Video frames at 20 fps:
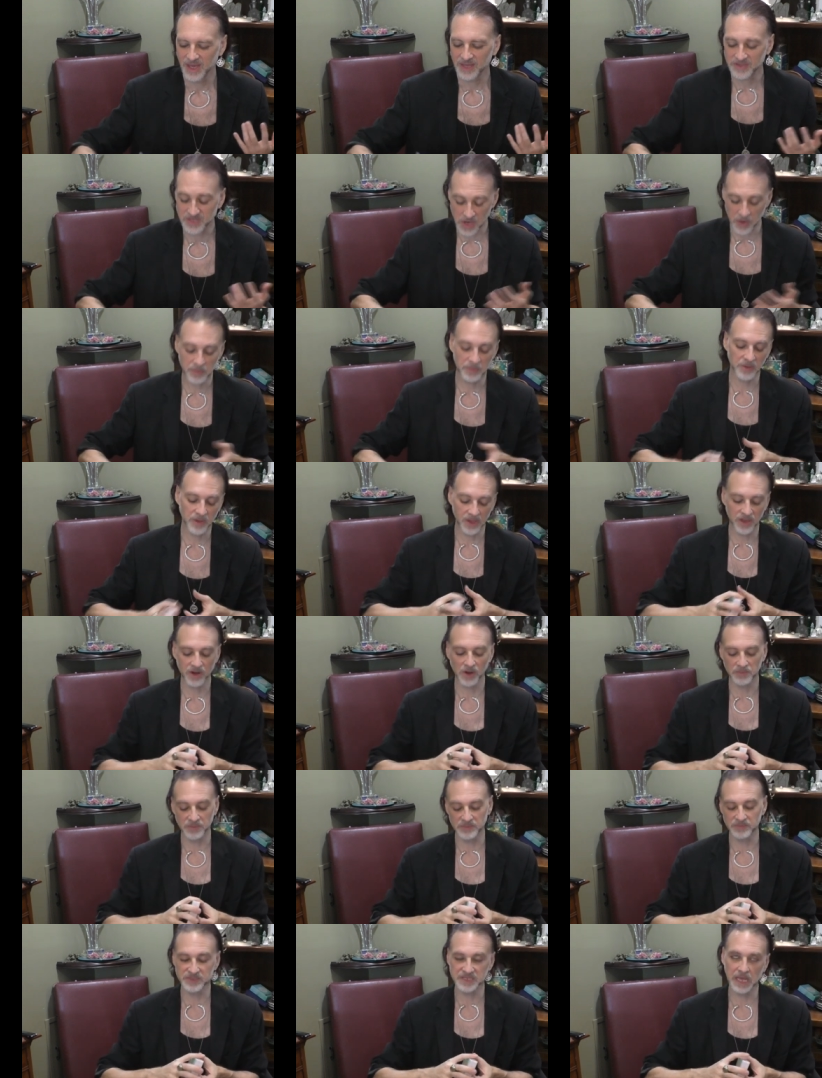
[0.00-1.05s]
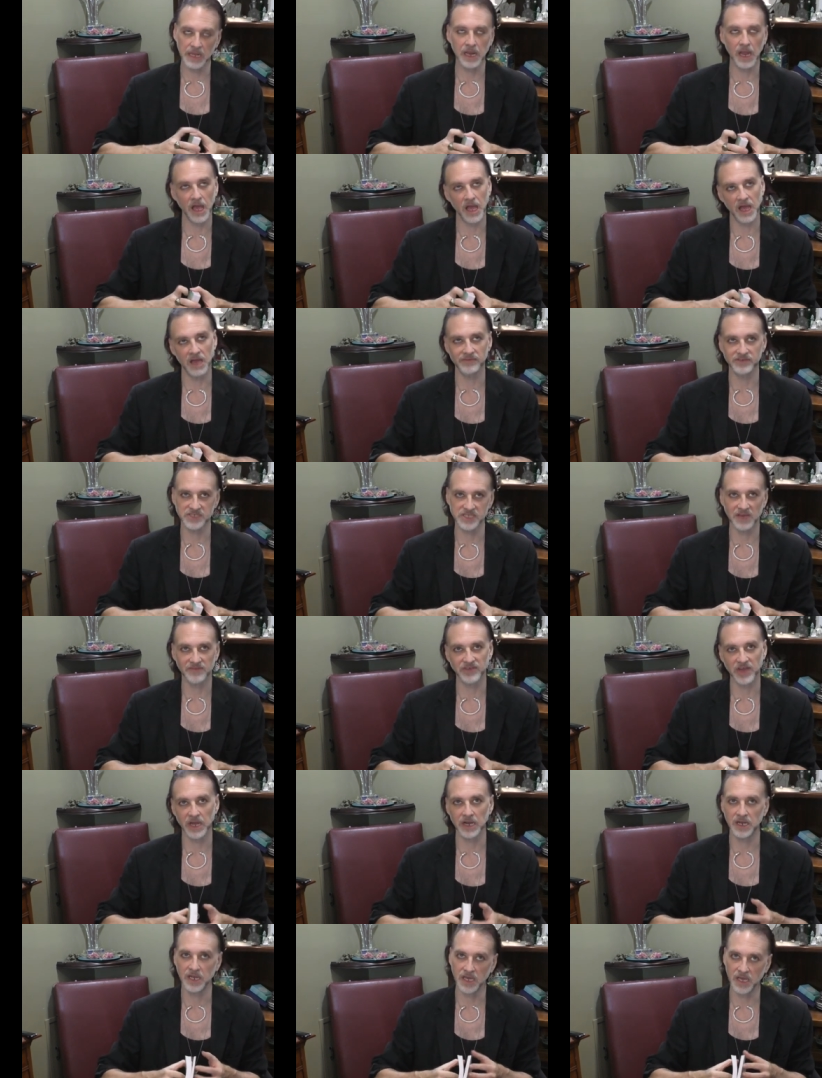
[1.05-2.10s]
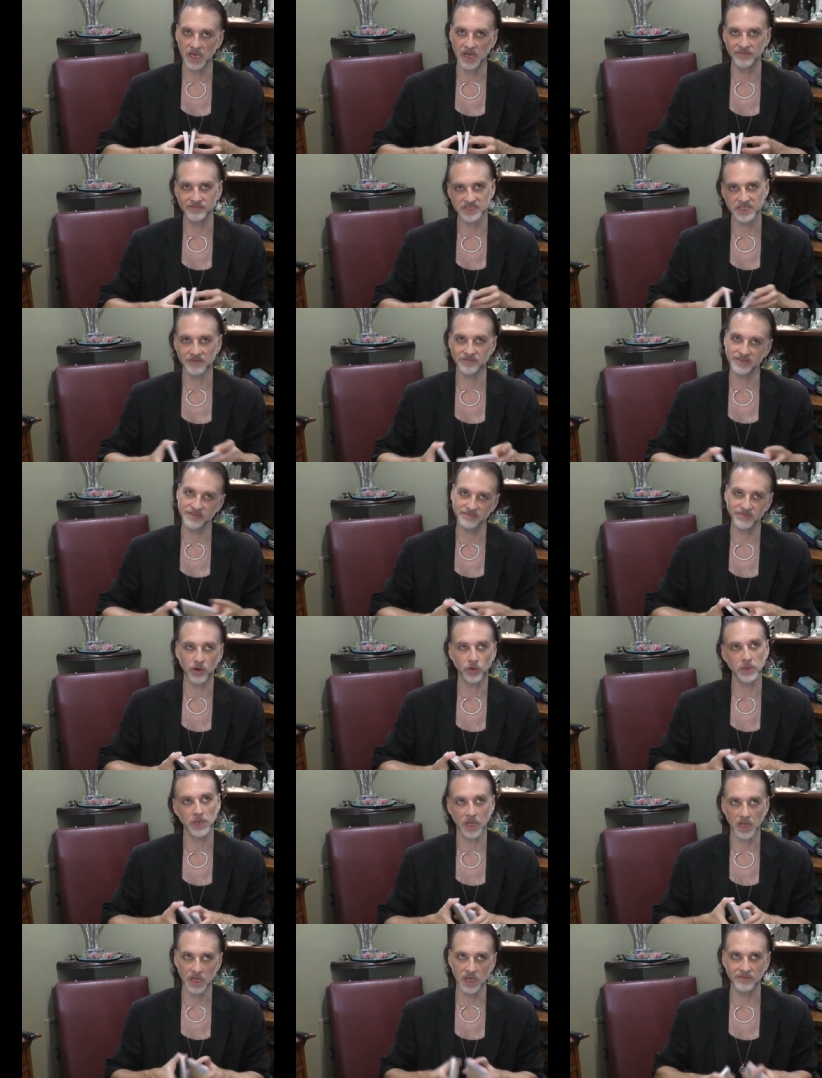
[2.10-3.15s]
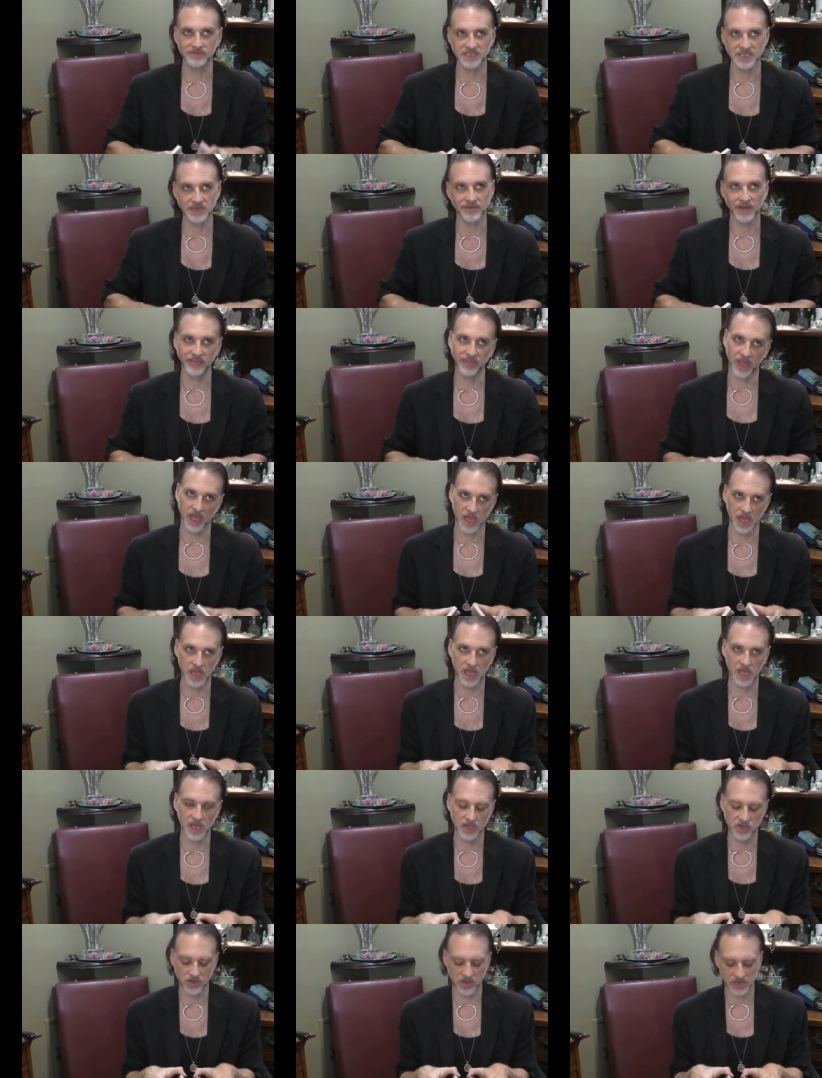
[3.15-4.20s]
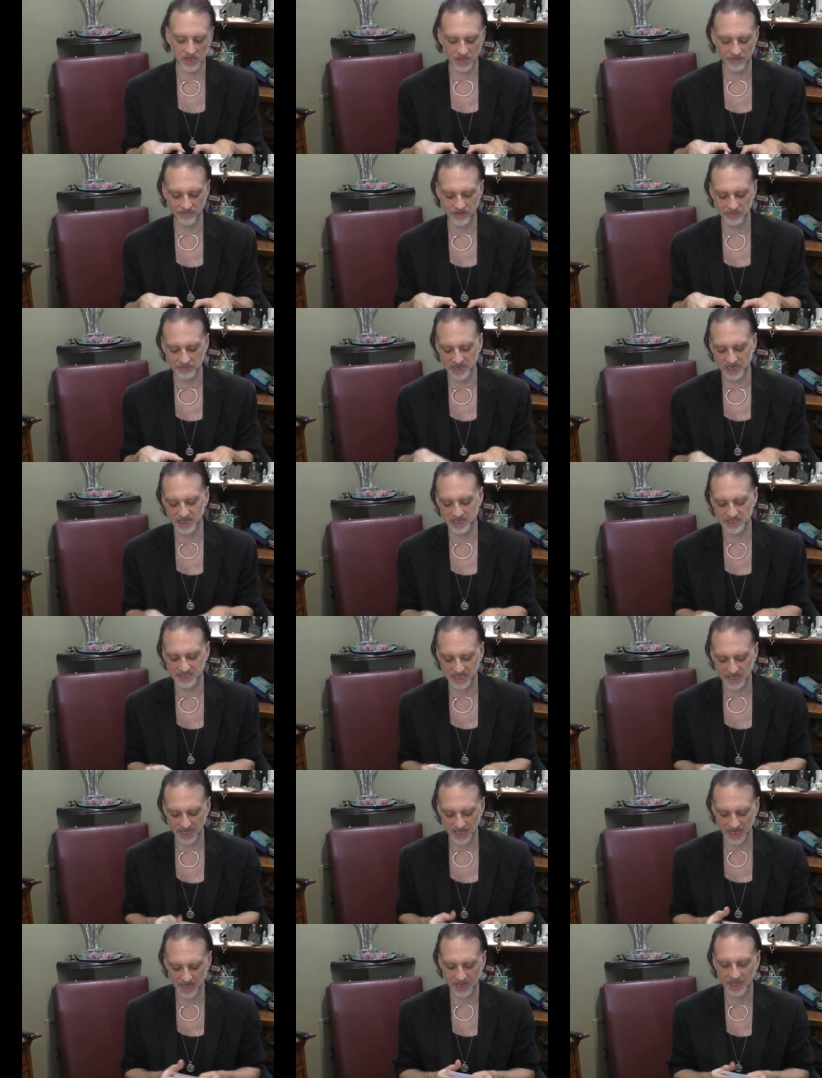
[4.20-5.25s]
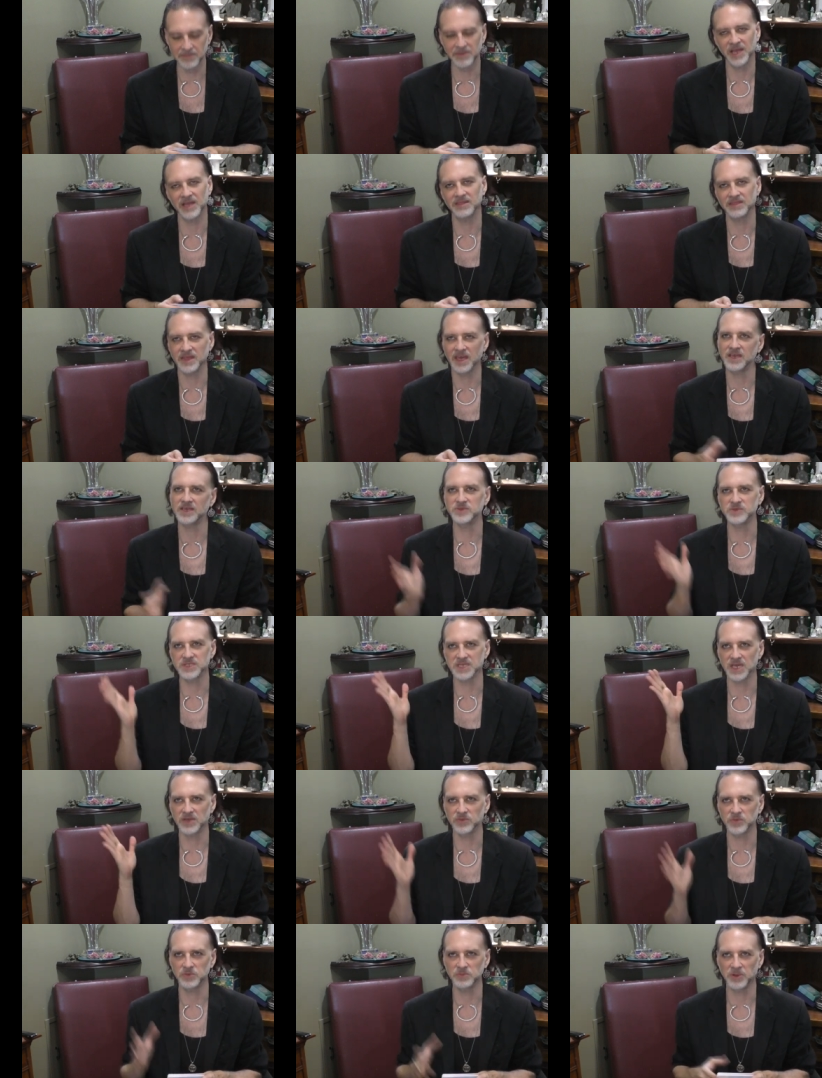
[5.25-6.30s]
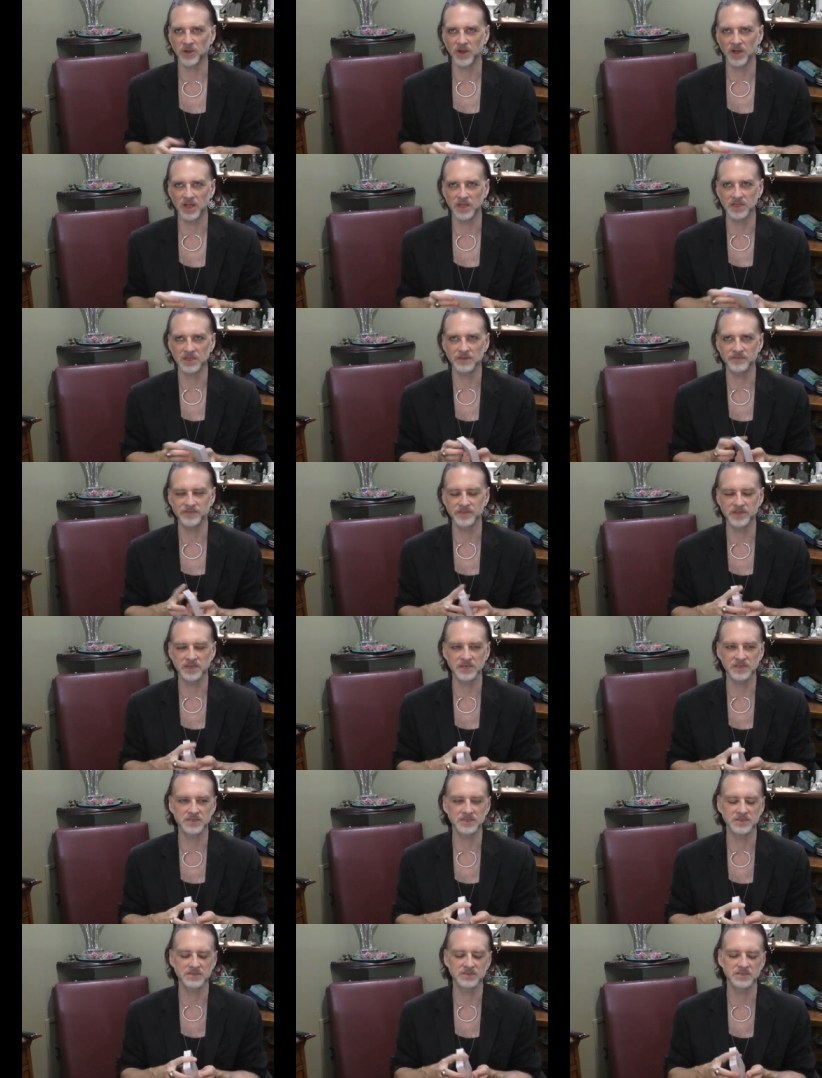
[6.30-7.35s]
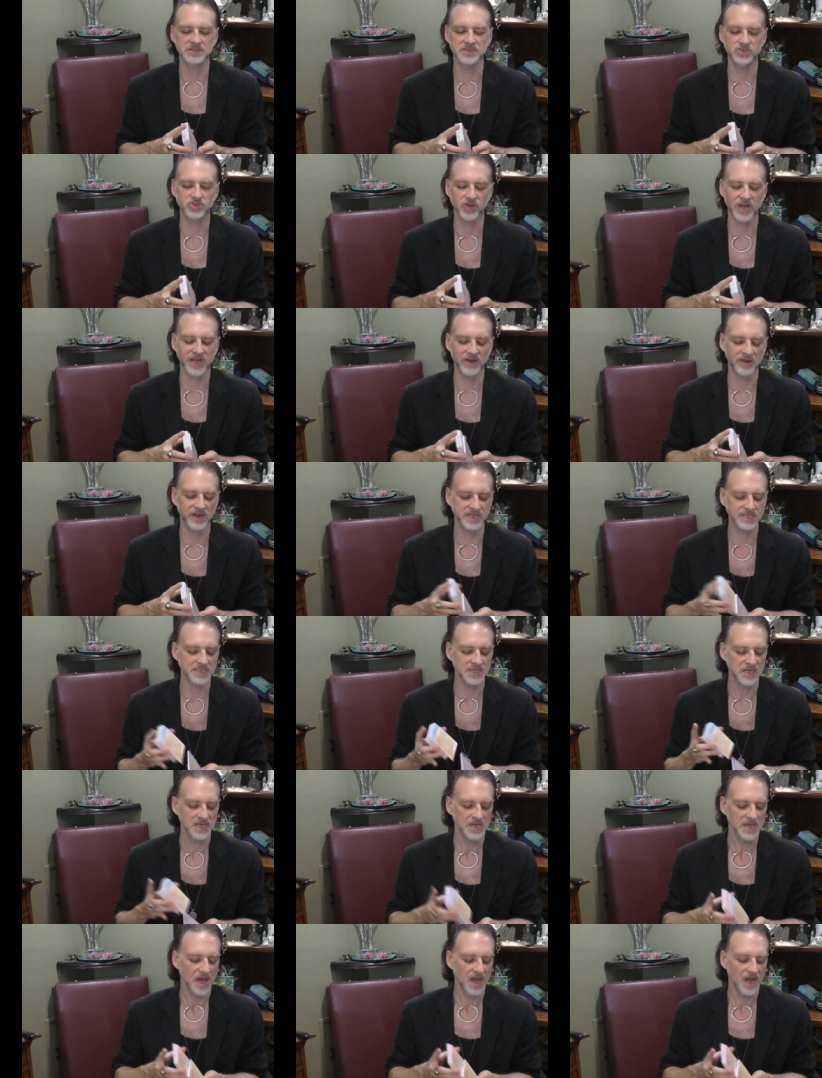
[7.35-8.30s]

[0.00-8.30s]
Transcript: So, you know, people say, love yourself. You gotta love yourself if you don't love yourself, how the hell you gonna love anybody else? Gonna get an amen. Thank you, St. RuPaul of the, the drag race.